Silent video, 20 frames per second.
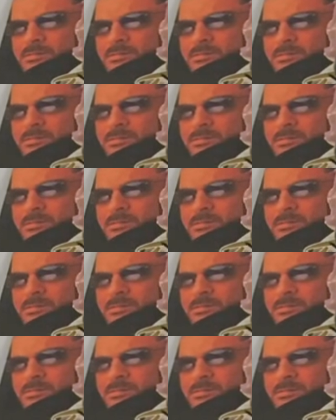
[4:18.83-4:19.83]

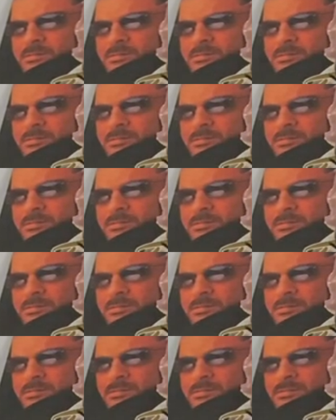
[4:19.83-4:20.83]

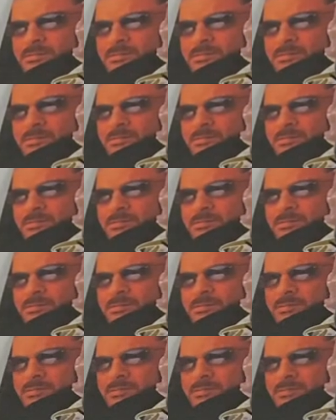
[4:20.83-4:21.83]

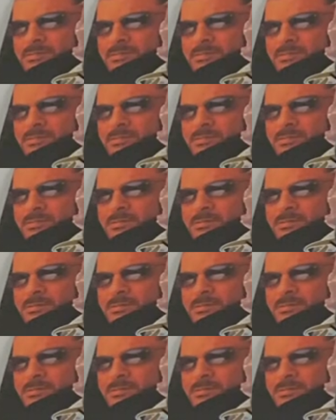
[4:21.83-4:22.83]

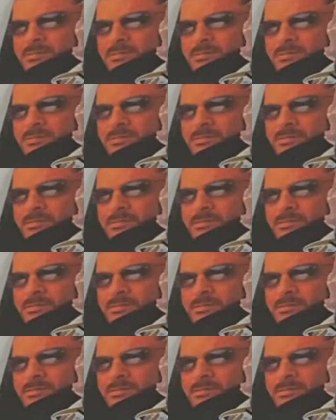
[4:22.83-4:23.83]

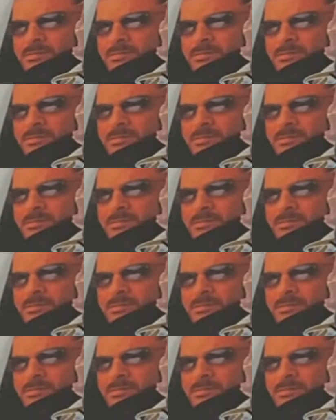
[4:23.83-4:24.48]
The person shown says nothing.